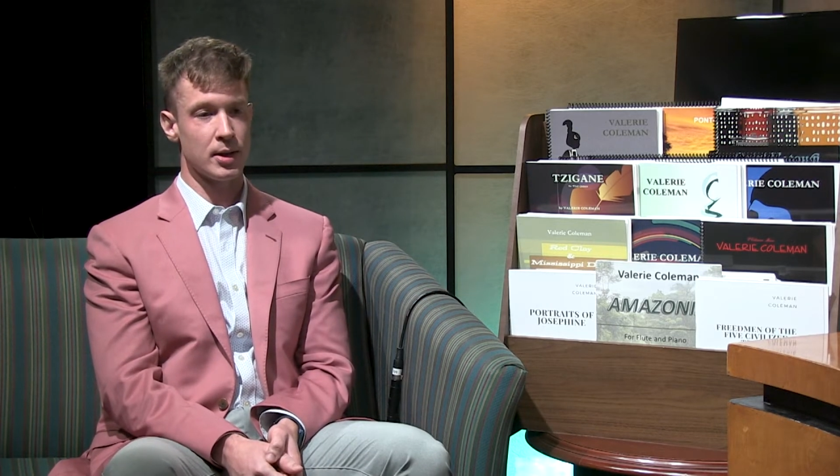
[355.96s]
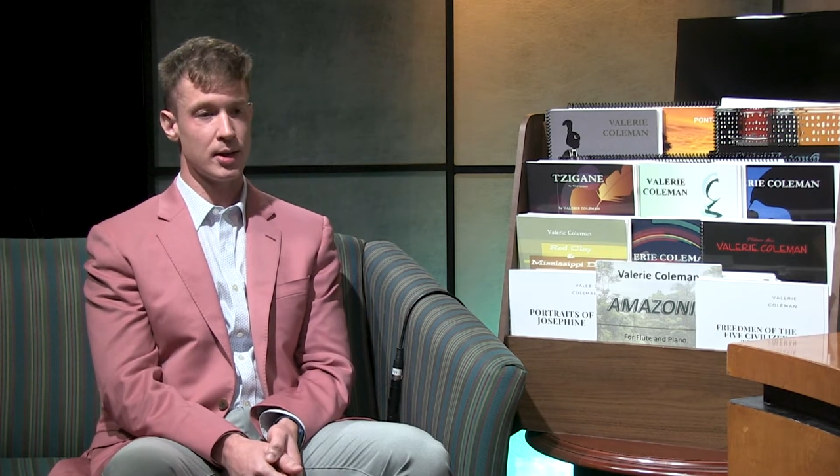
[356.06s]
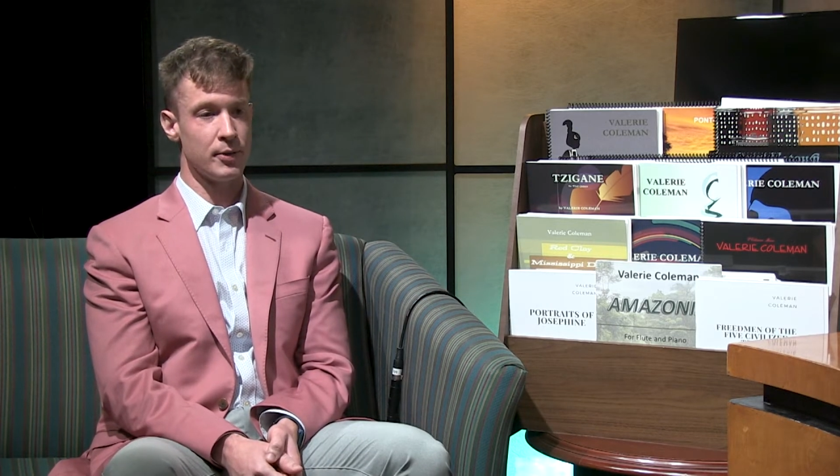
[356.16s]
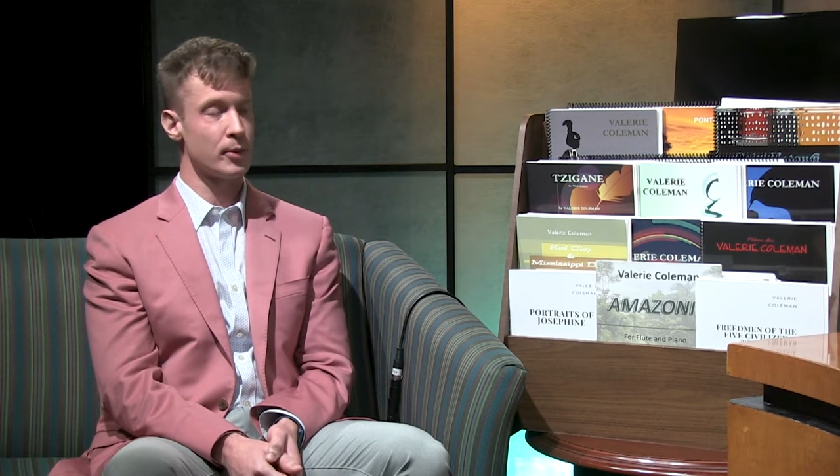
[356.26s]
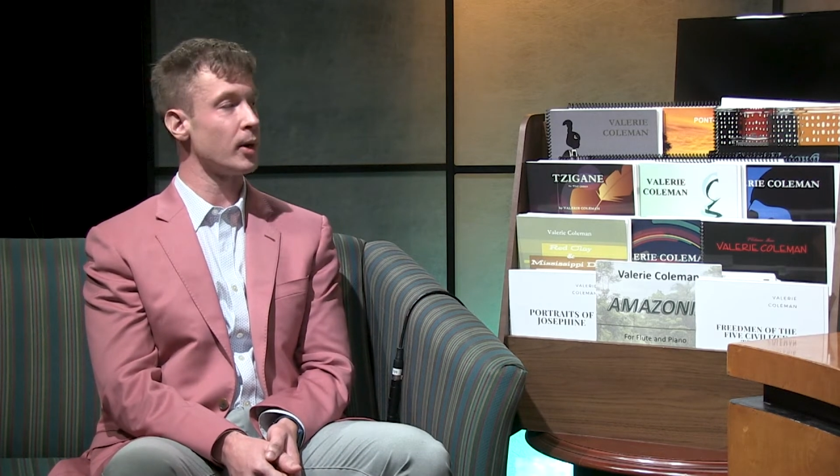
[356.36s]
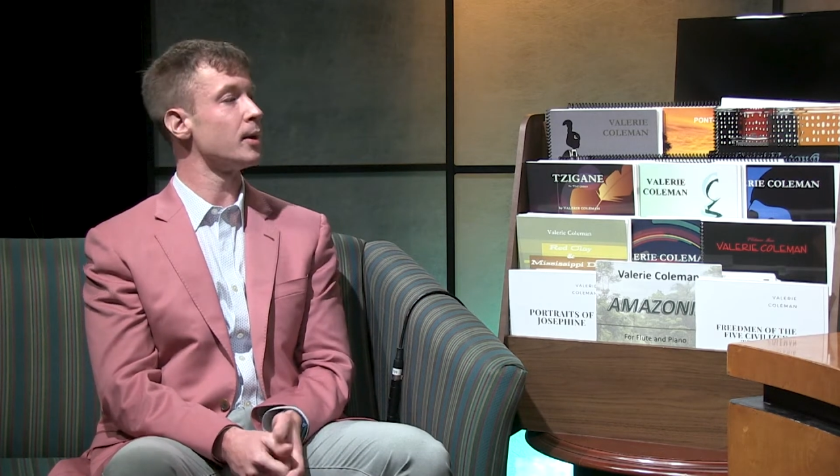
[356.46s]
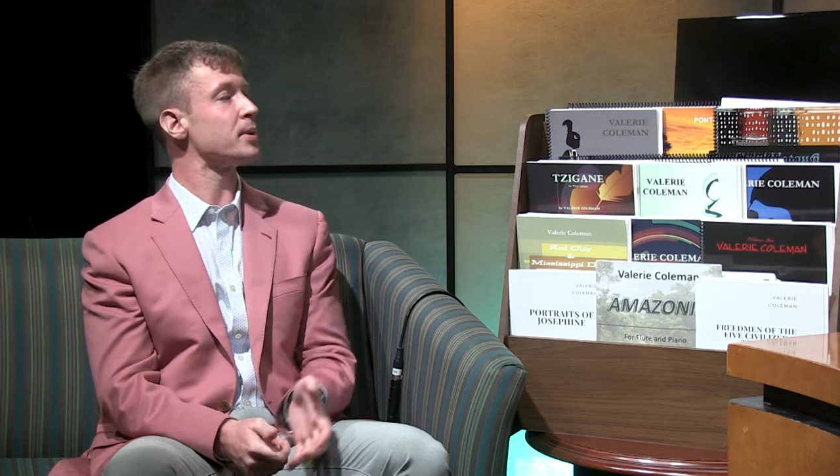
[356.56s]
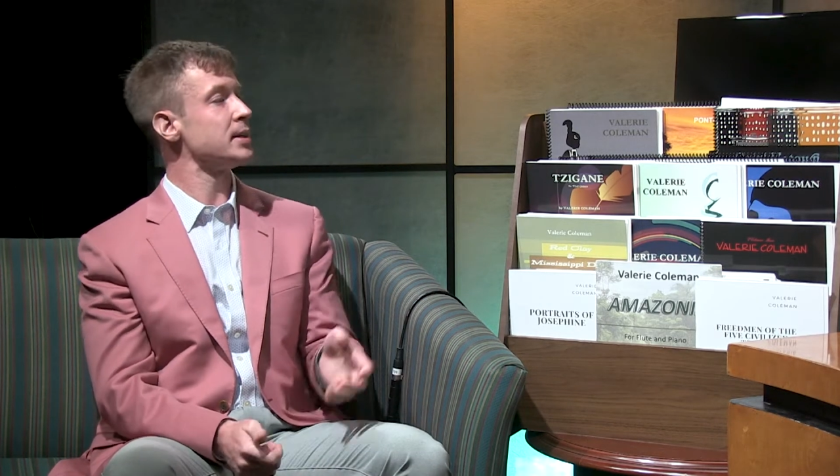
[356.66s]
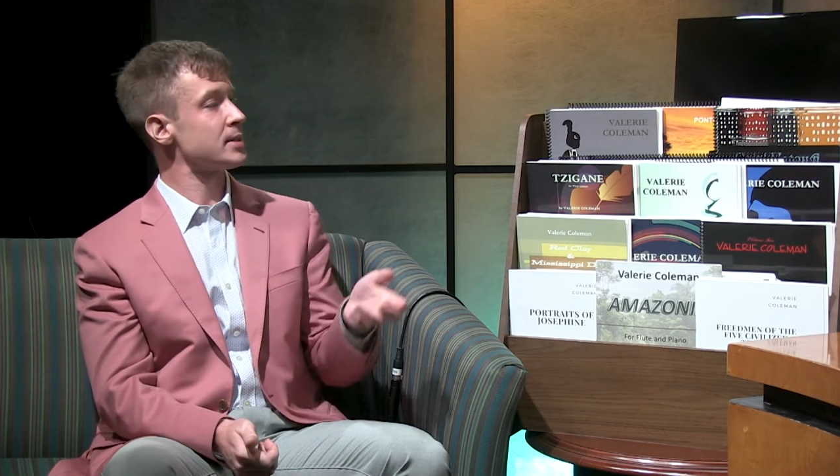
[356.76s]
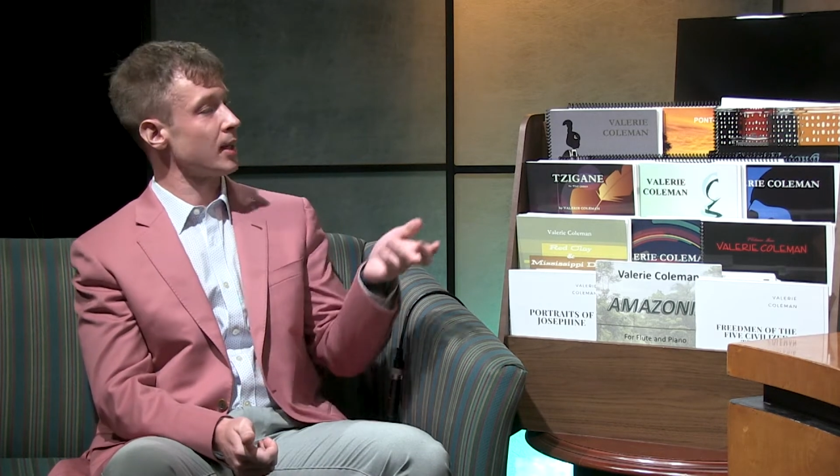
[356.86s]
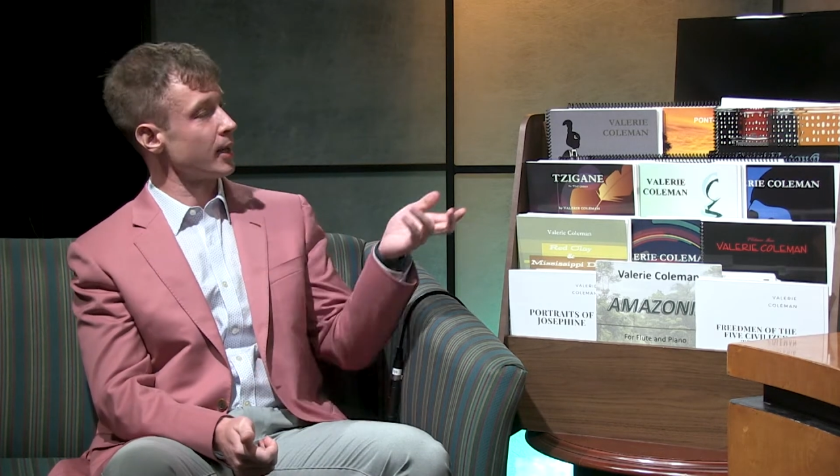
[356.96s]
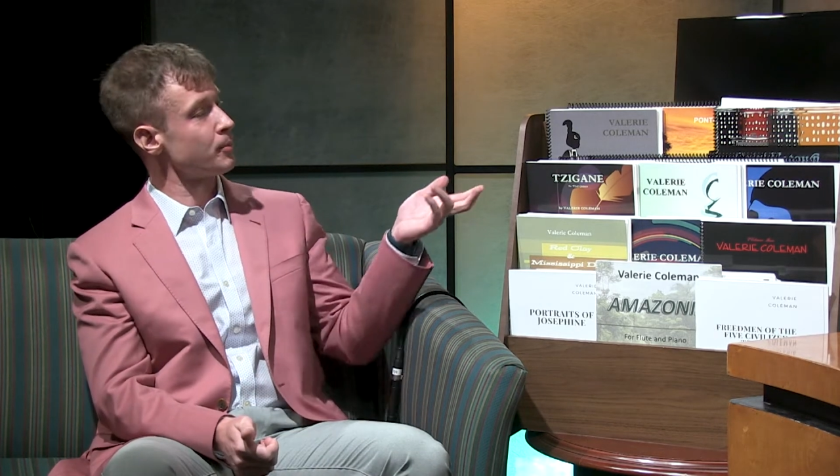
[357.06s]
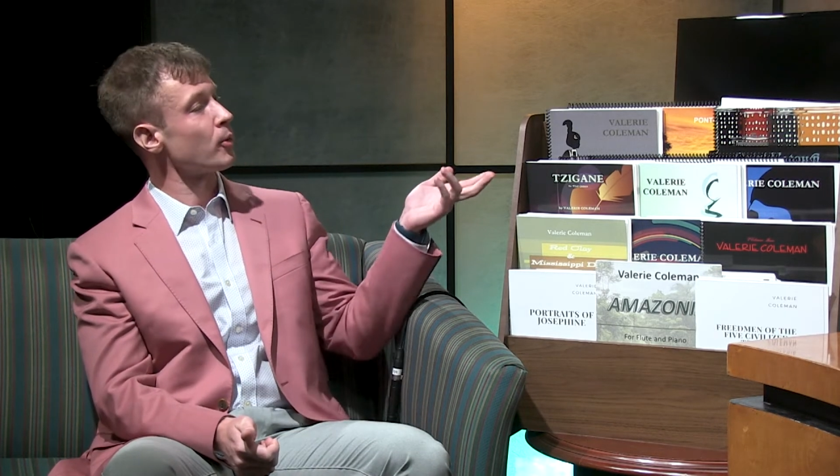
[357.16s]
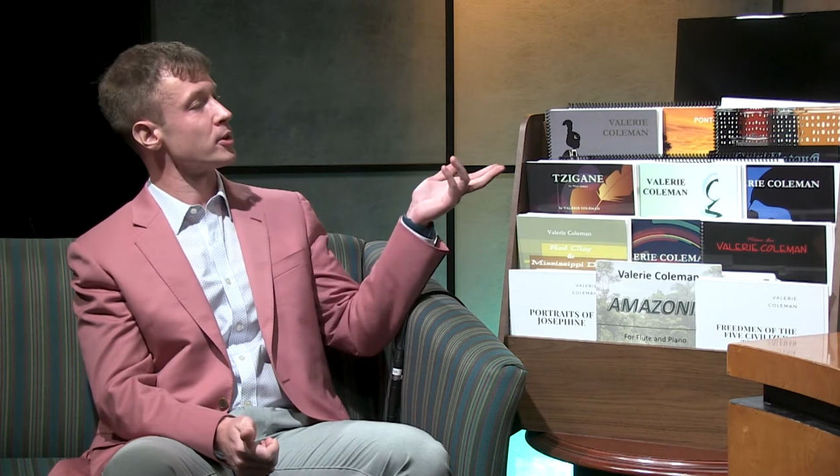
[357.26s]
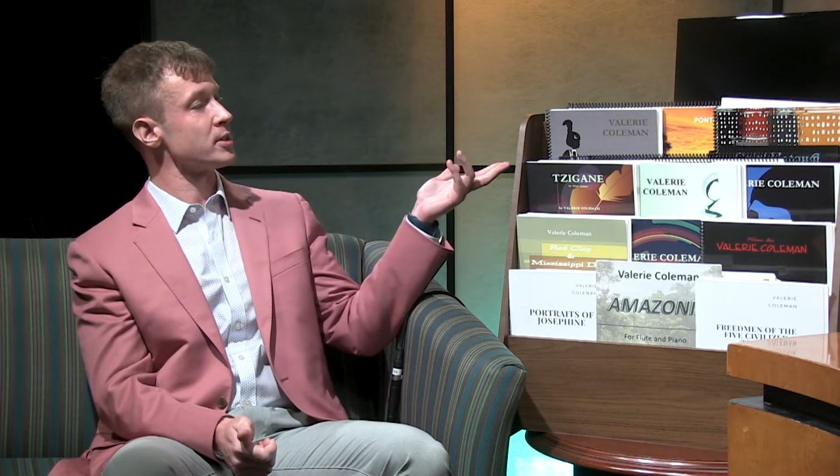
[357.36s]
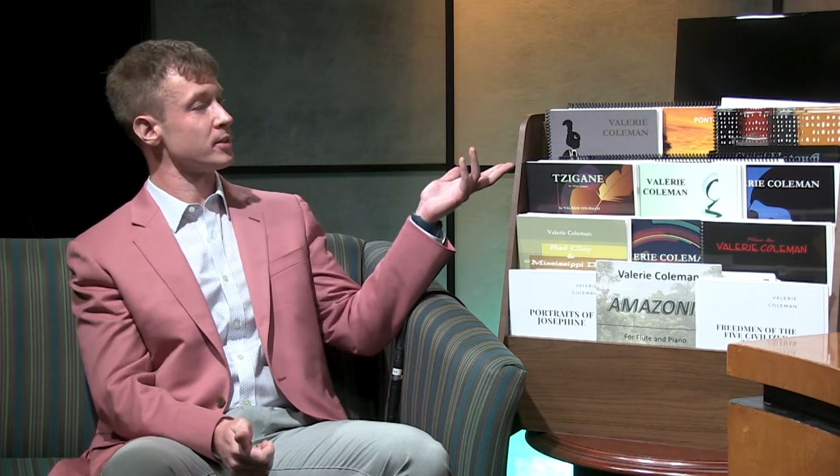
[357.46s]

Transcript: even when a piece like Portraits